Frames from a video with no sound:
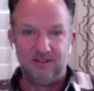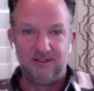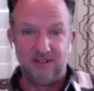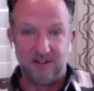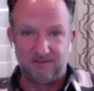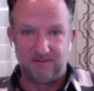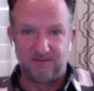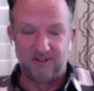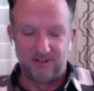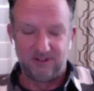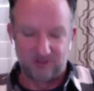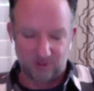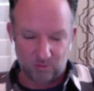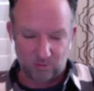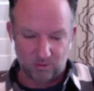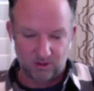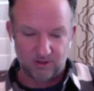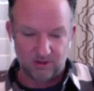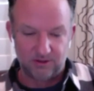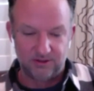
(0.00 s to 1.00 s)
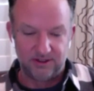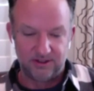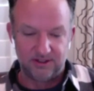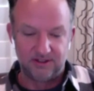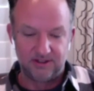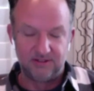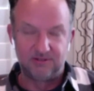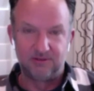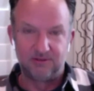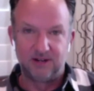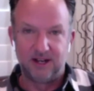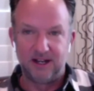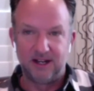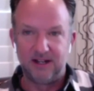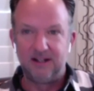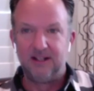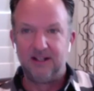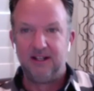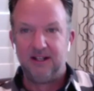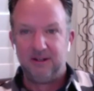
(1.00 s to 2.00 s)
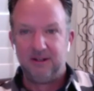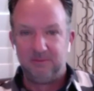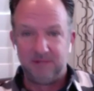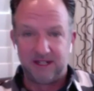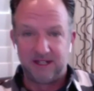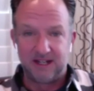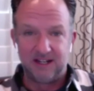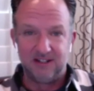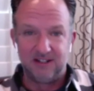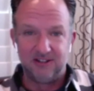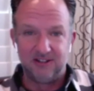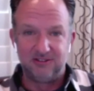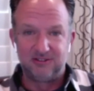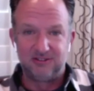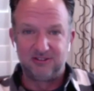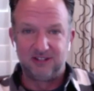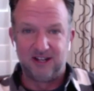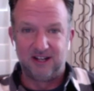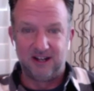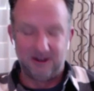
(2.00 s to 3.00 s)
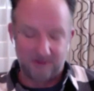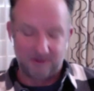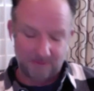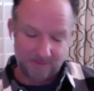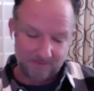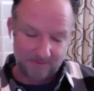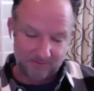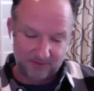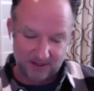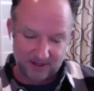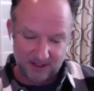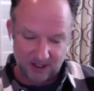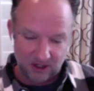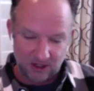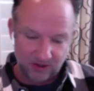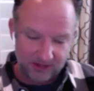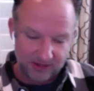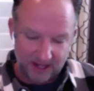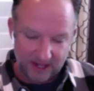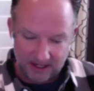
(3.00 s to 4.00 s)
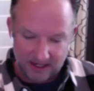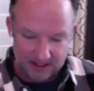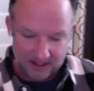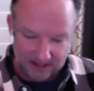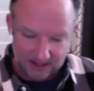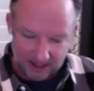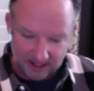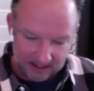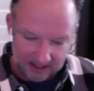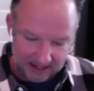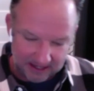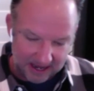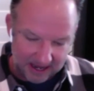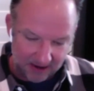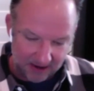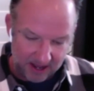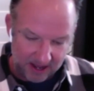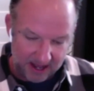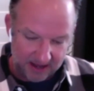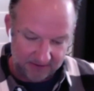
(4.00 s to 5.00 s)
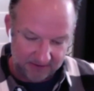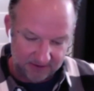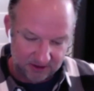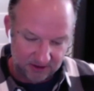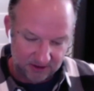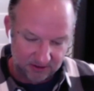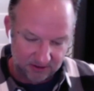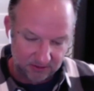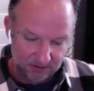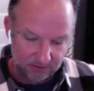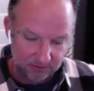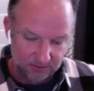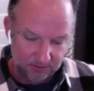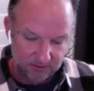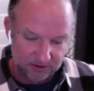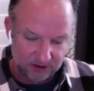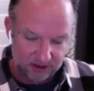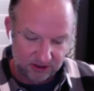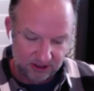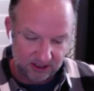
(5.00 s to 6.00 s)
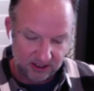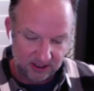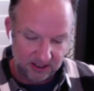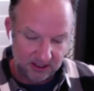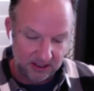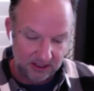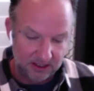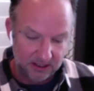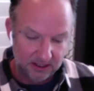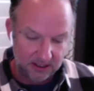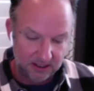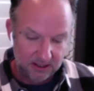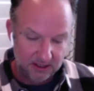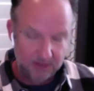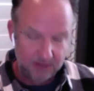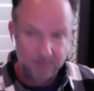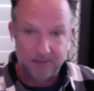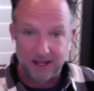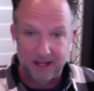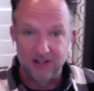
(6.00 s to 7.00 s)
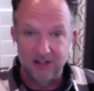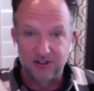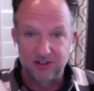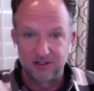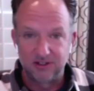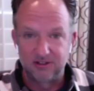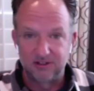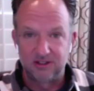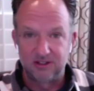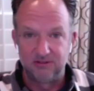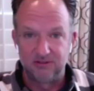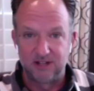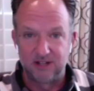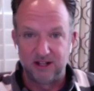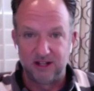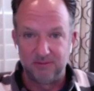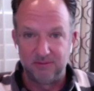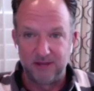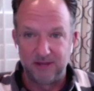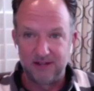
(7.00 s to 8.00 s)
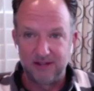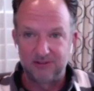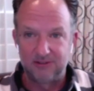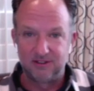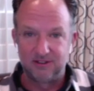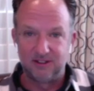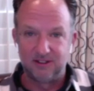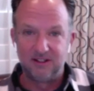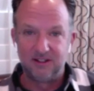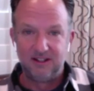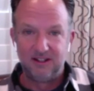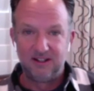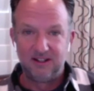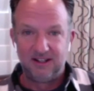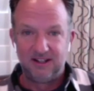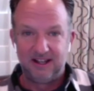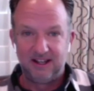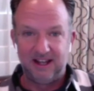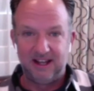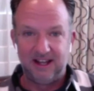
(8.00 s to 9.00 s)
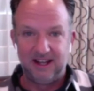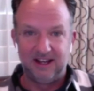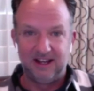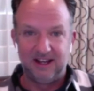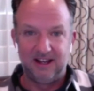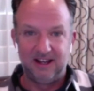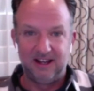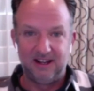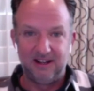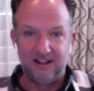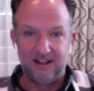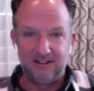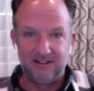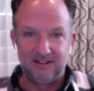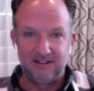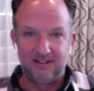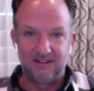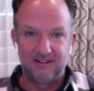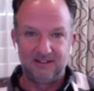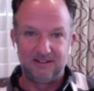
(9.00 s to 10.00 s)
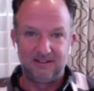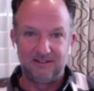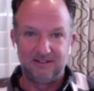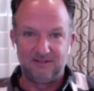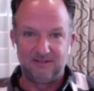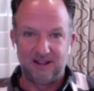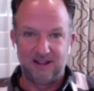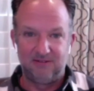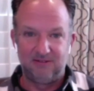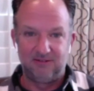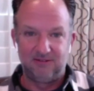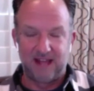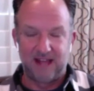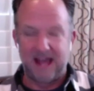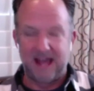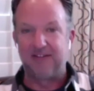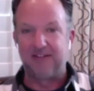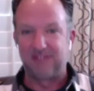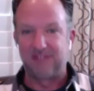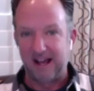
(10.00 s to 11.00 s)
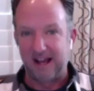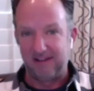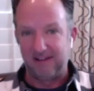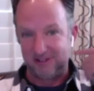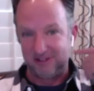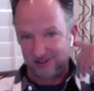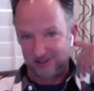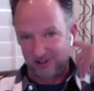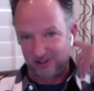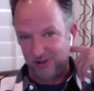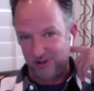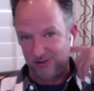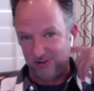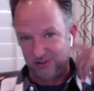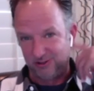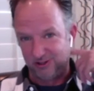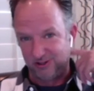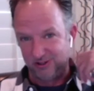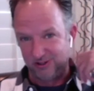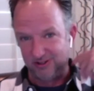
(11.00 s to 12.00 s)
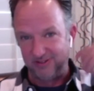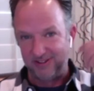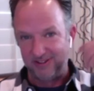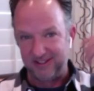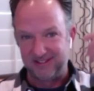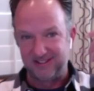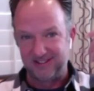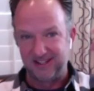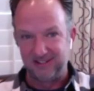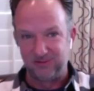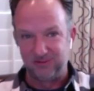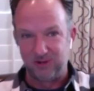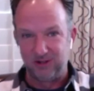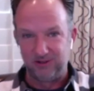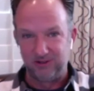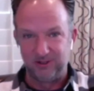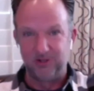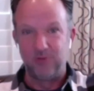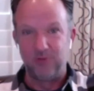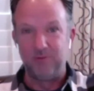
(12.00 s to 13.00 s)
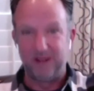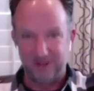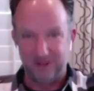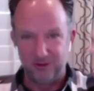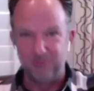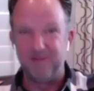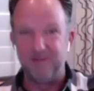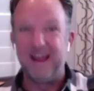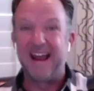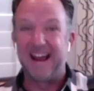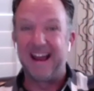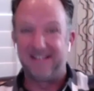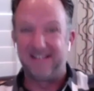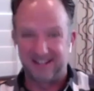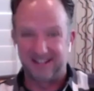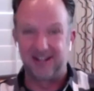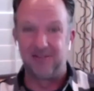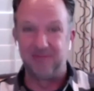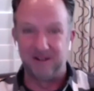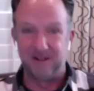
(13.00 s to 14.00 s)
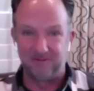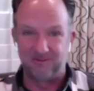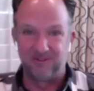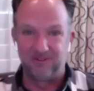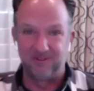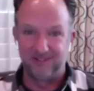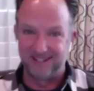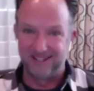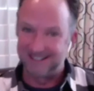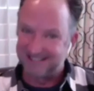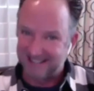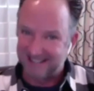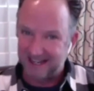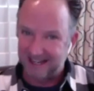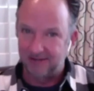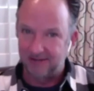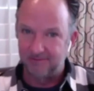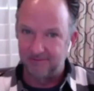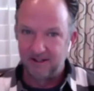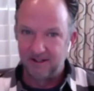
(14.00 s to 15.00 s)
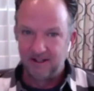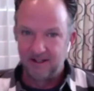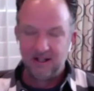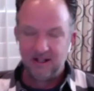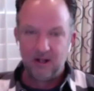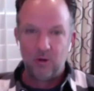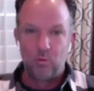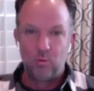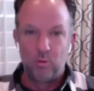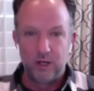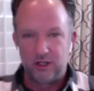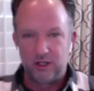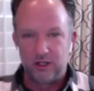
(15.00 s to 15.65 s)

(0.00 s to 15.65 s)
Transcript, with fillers: different the world is, right? Because um, you know they they now have to see patients through telemedicine, right? And and they have to have a disclosure that says, well, you know, you may have to come in for an exam, right.